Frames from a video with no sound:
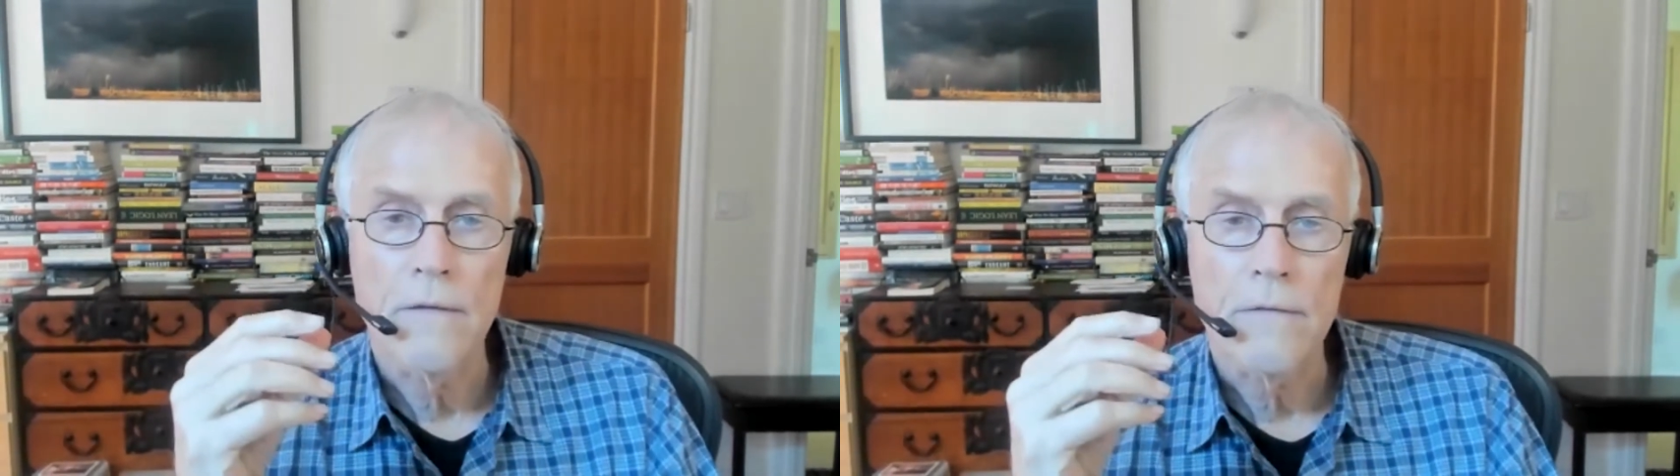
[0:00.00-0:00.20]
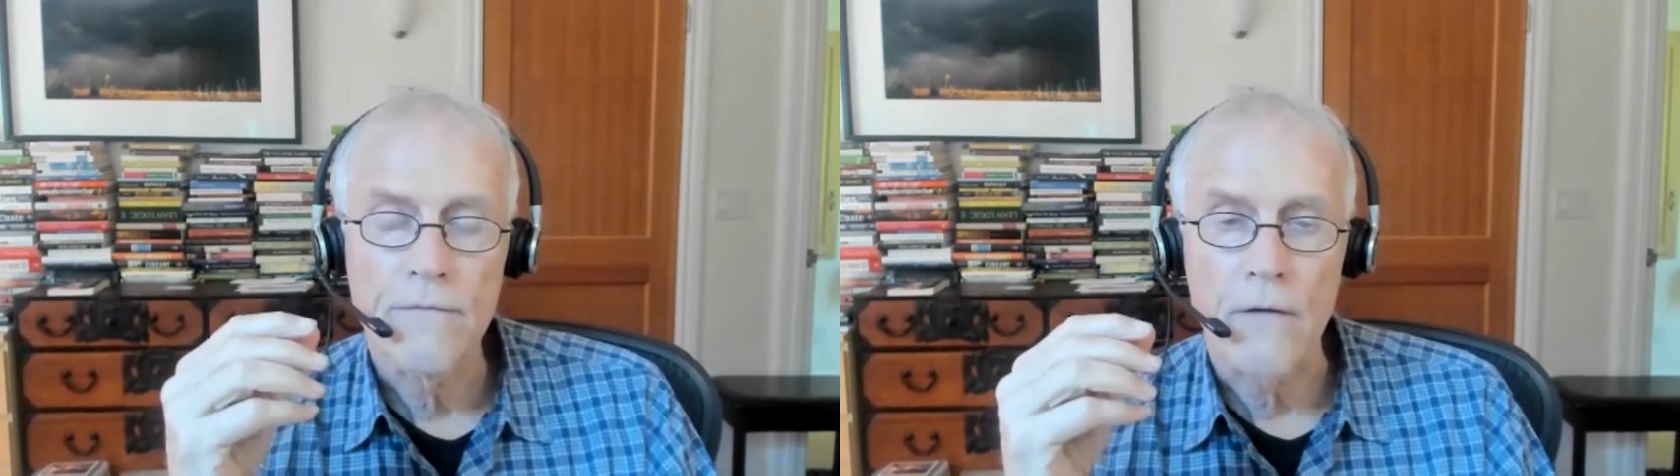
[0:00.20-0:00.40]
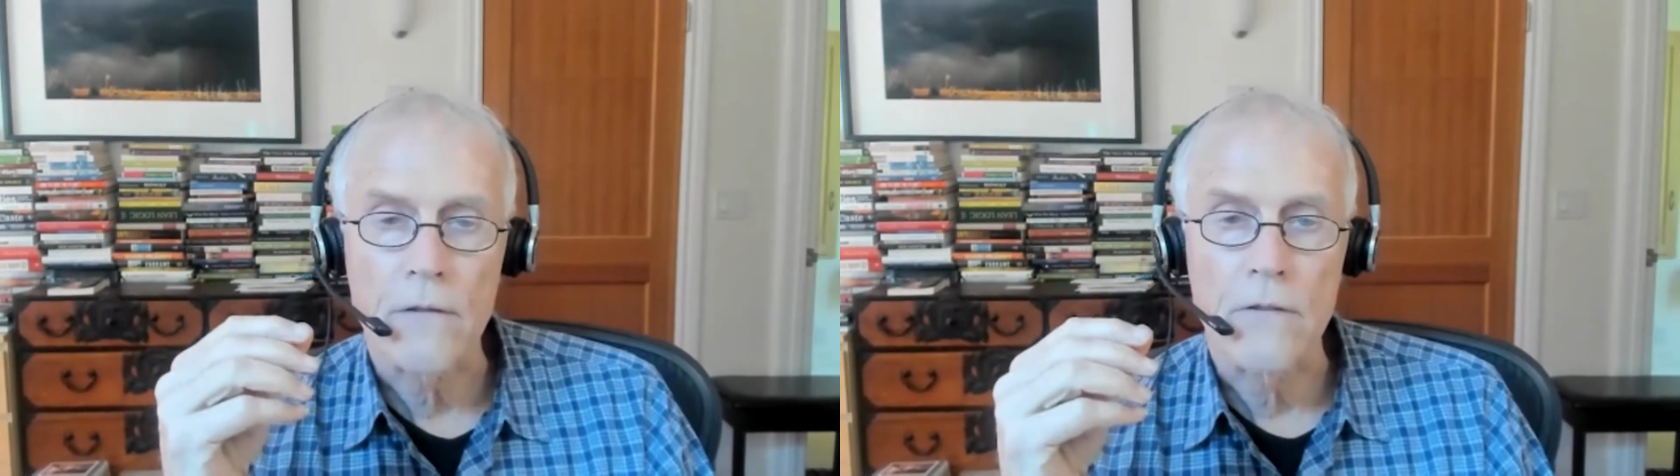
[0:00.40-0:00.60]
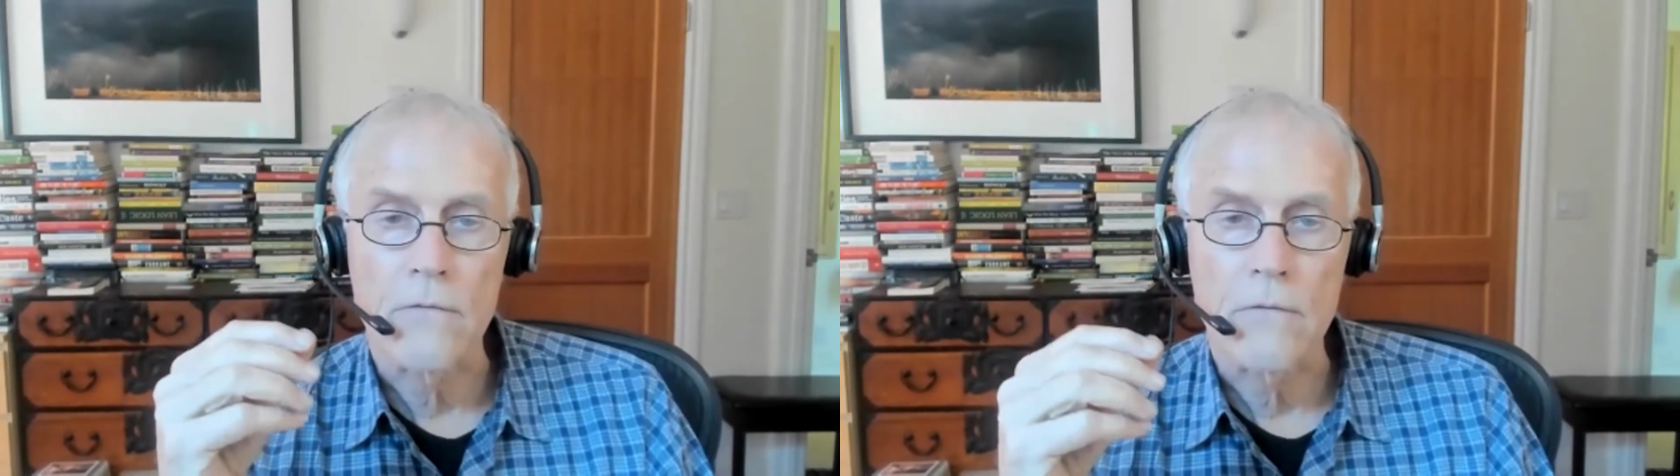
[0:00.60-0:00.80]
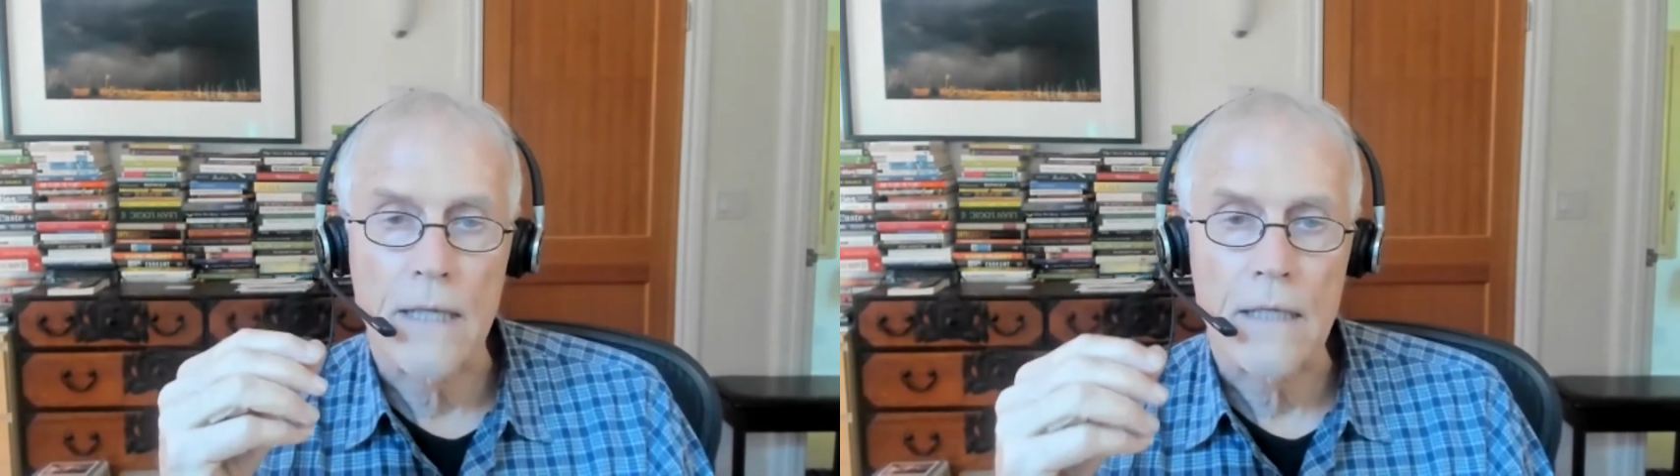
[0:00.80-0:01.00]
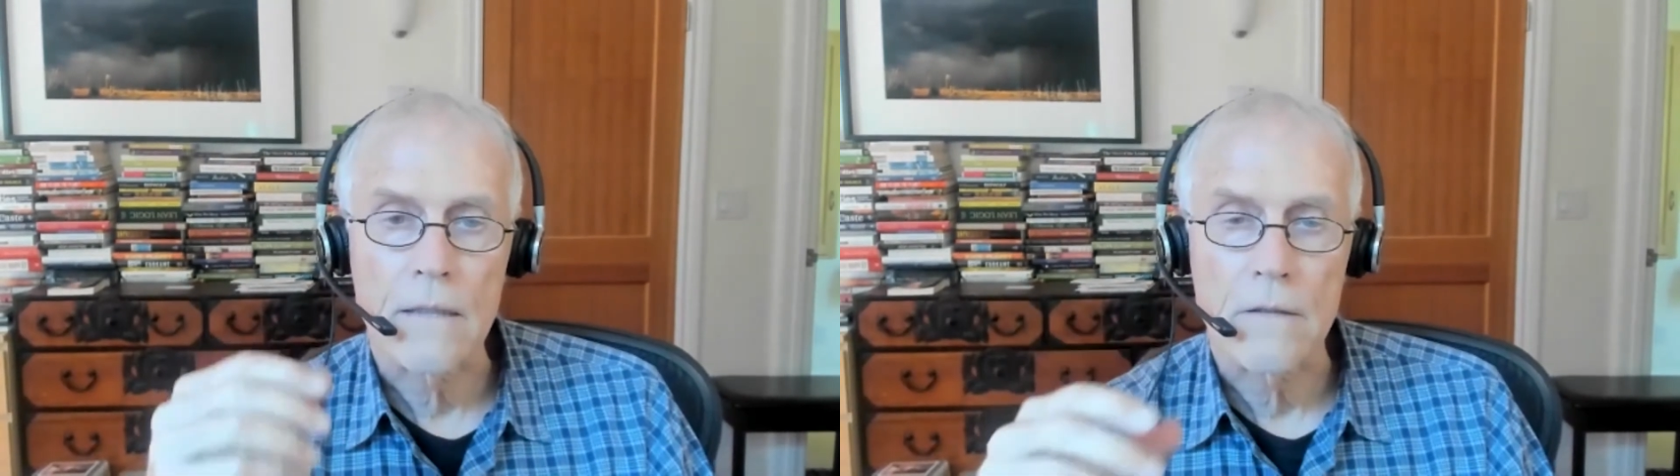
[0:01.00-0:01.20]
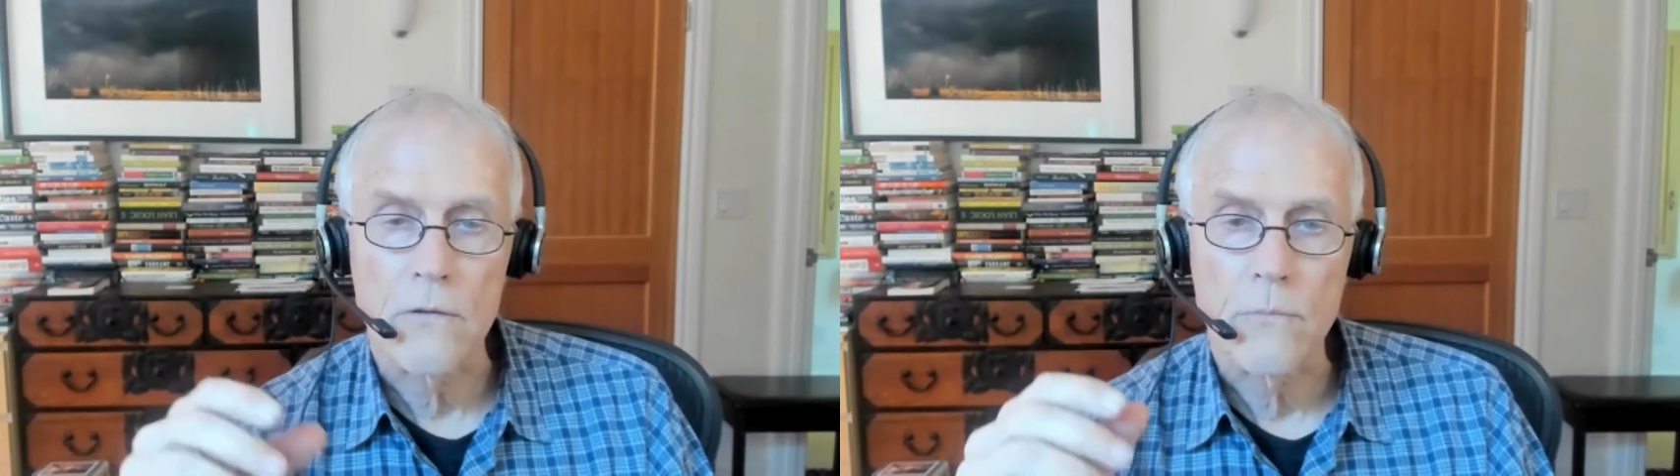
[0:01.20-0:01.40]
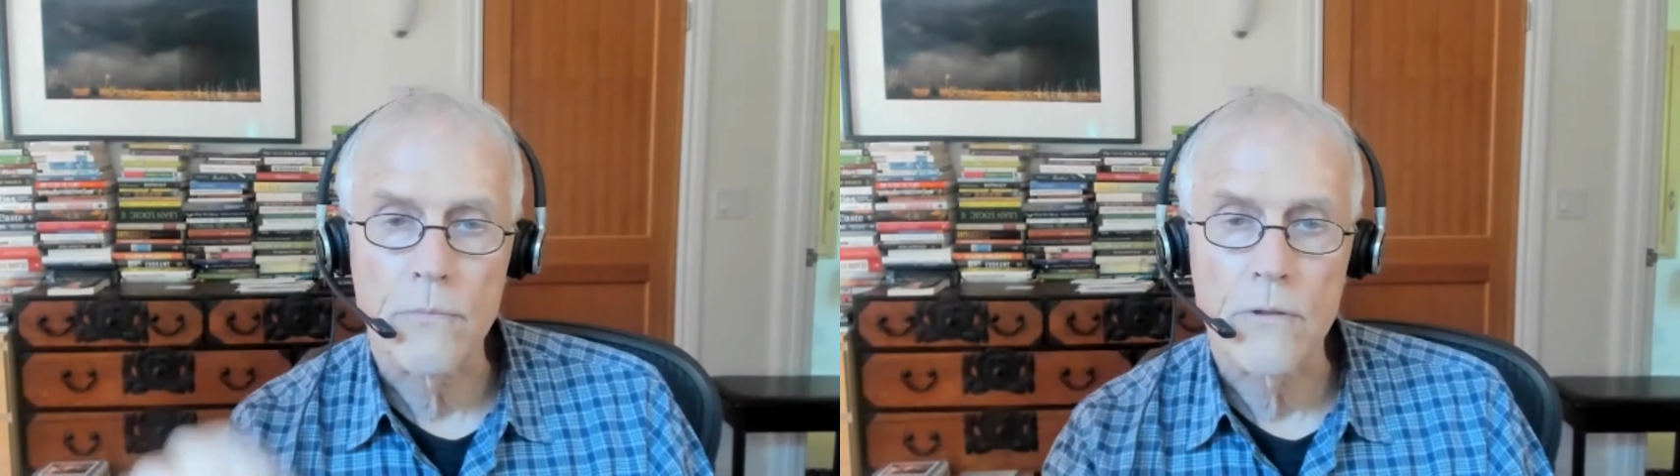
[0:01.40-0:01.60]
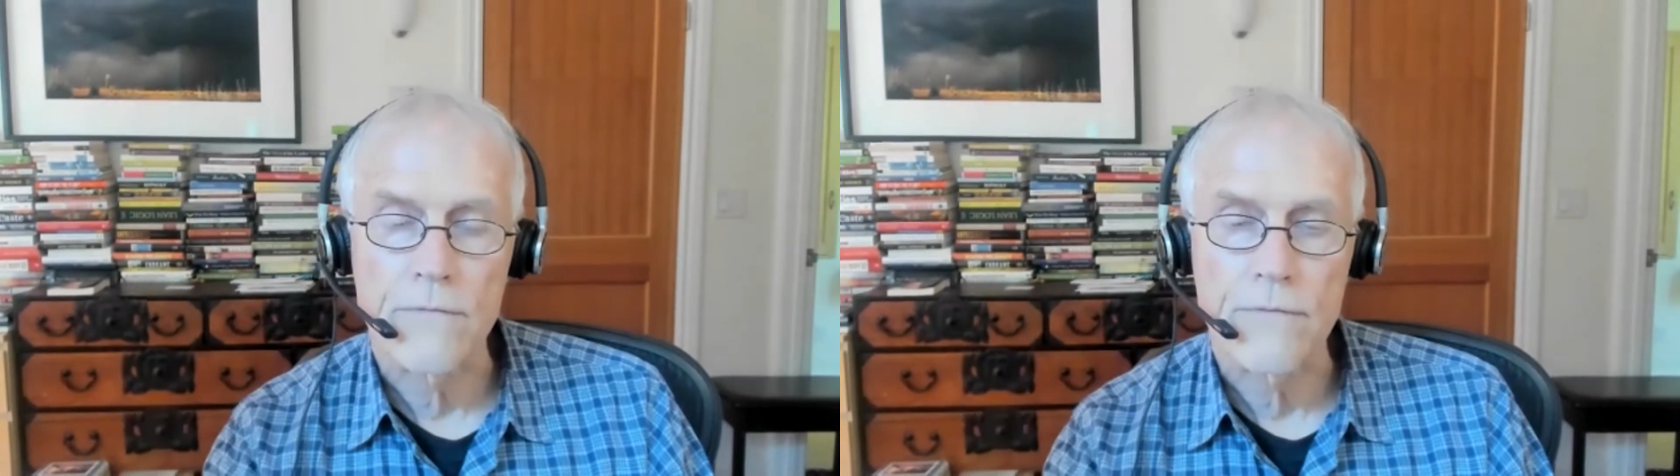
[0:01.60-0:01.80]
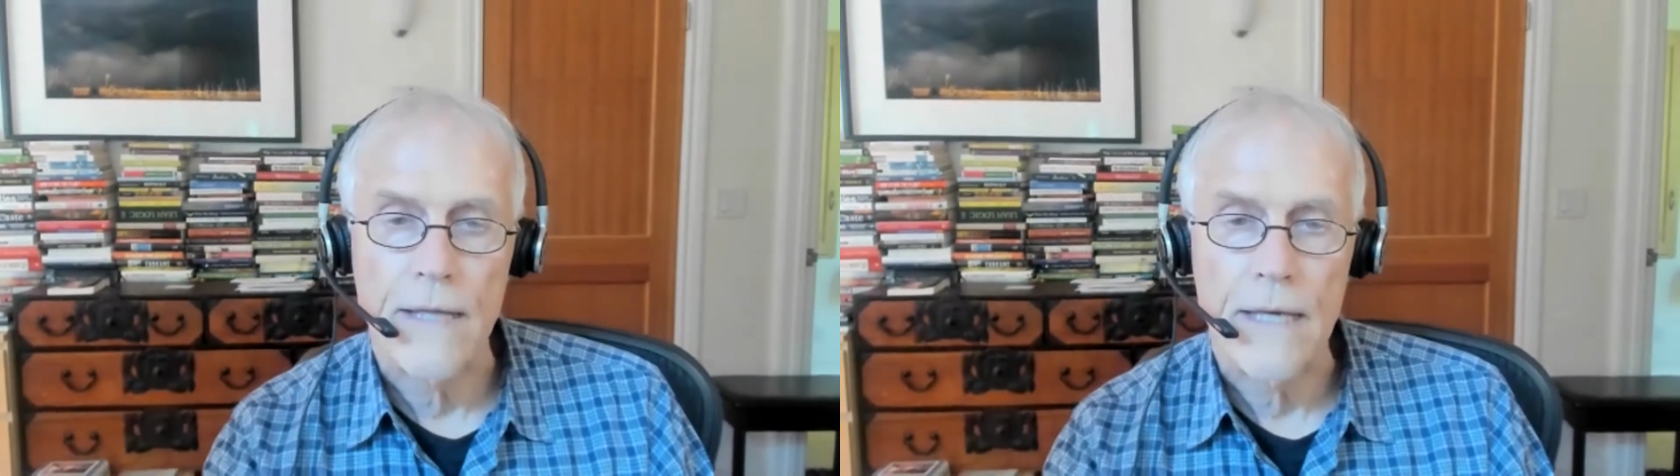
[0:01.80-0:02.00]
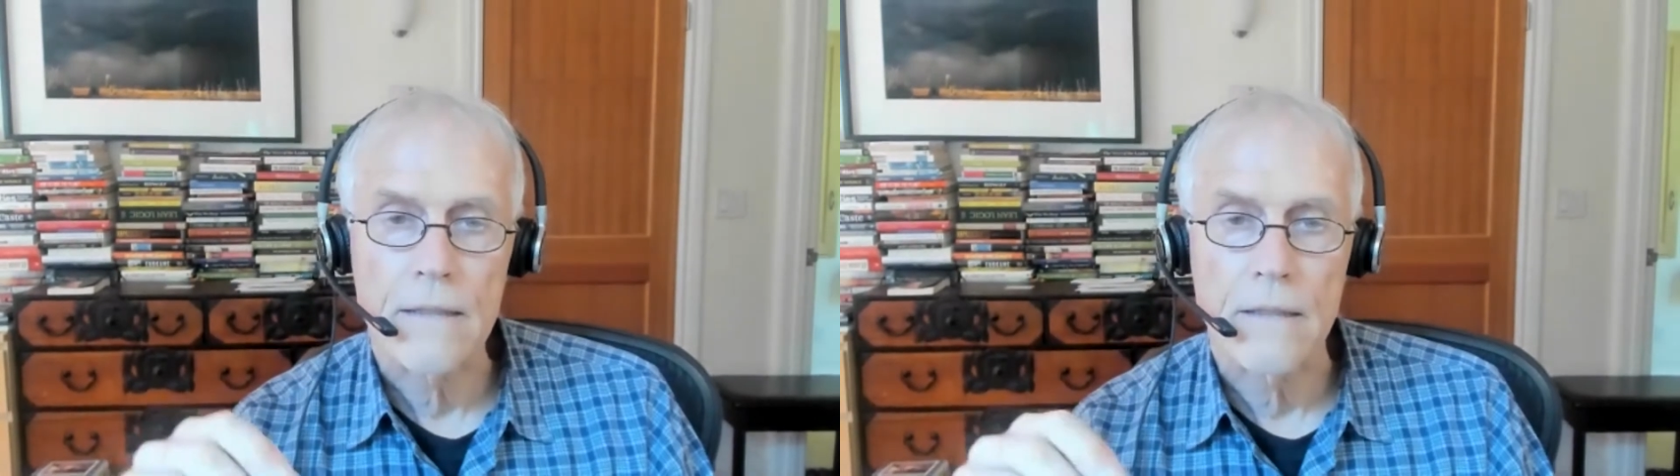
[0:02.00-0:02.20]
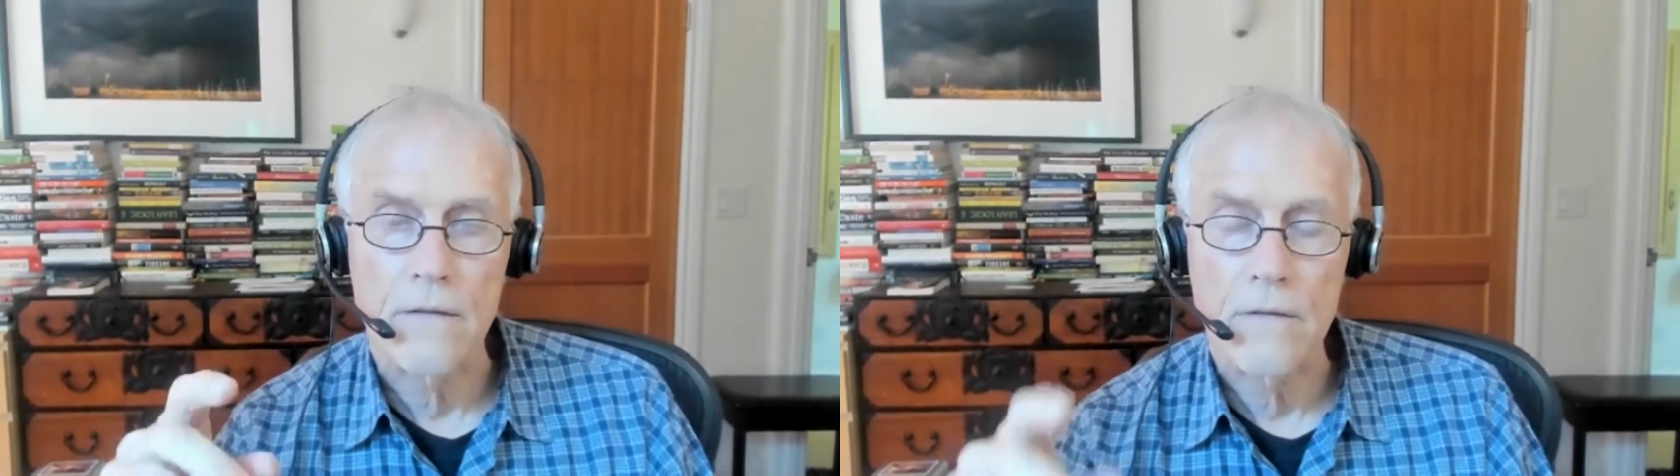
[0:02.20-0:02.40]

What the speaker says: found a new land and you put a flag there,